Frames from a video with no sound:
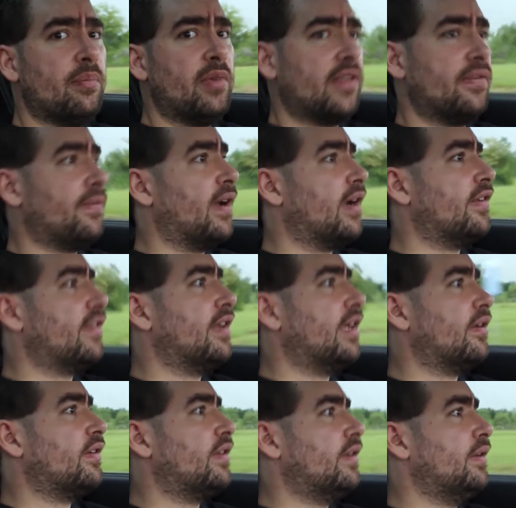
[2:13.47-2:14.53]
the misfires
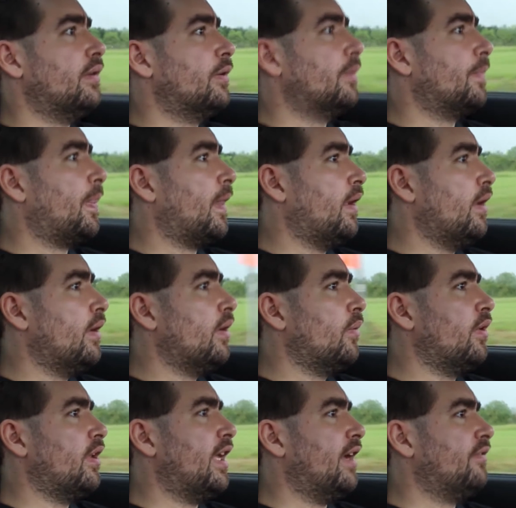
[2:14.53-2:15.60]
now too.
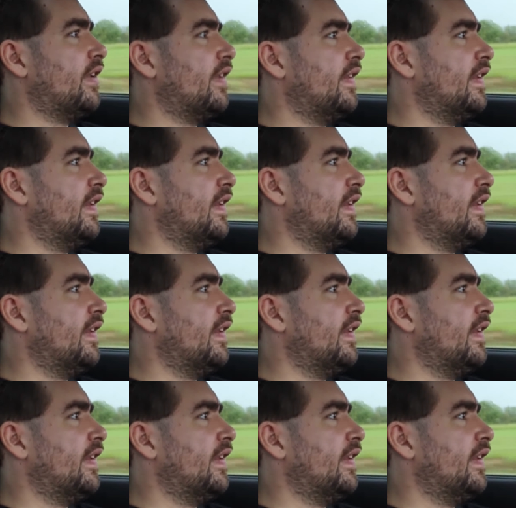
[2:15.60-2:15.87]
We'll have to